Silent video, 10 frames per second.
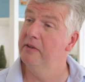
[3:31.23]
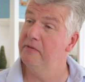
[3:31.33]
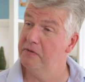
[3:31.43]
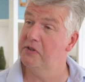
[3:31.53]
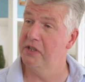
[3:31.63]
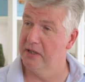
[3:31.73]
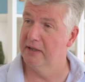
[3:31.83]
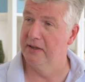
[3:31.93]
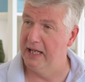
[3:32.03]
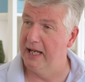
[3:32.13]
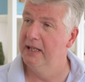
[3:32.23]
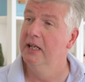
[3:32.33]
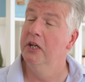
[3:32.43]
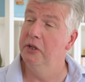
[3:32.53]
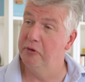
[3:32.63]
And if you start there,
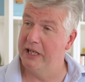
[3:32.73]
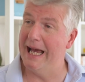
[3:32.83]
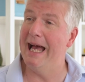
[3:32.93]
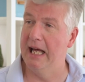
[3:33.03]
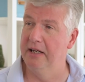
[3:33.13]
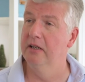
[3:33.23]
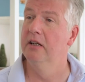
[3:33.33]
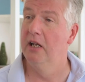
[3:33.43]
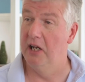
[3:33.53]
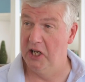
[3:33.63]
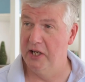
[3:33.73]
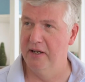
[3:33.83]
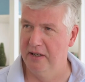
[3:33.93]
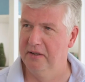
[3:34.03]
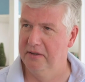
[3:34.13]
mm-hmm. you can
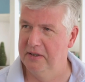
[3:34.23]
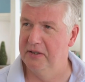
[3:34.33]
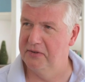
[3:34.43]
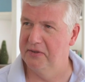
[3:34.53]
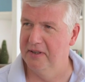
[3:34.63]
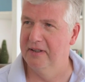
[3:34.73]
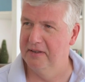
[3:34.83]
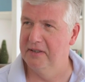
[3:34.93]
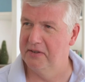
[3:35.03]
learn this uh,